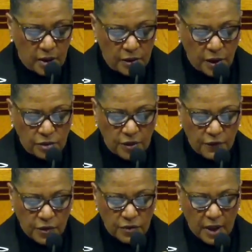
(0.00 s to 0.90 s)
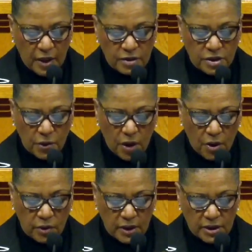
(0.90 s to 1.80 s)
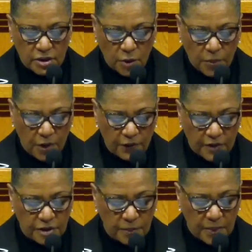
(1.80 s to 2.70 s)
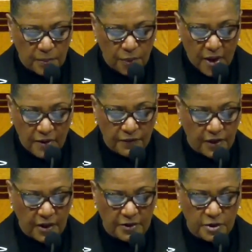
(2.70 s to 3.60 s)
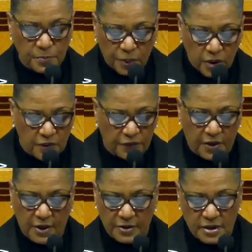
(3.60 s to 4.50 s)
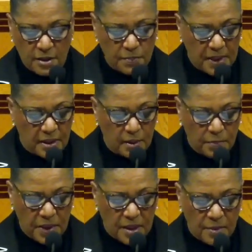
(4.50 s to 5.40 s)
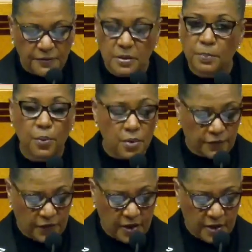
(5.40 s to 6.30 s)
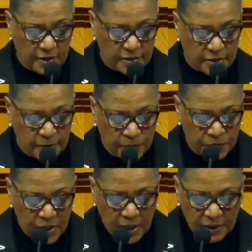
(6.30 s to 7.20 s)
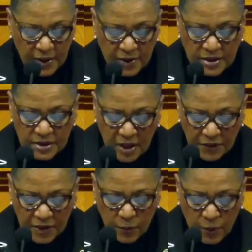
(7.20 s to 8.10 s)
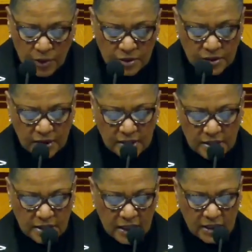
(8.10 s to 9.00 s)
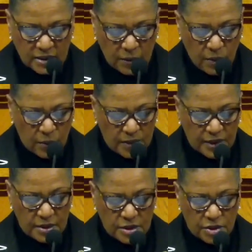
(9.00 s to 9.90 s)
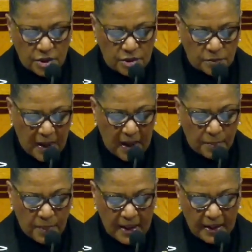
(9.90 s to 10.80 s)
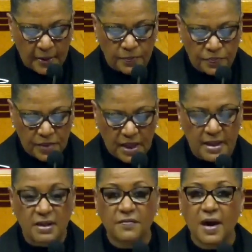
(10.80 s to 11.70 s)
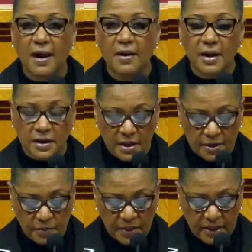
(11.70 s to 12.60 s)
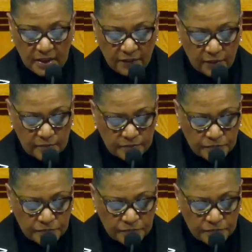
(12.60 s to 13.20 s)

Those of you that are so holy and so perfect should be praying for others, pulling for others, and being a beam of support for others. There is nothing worse than seeing someone within the church backbiting and devouring another believer.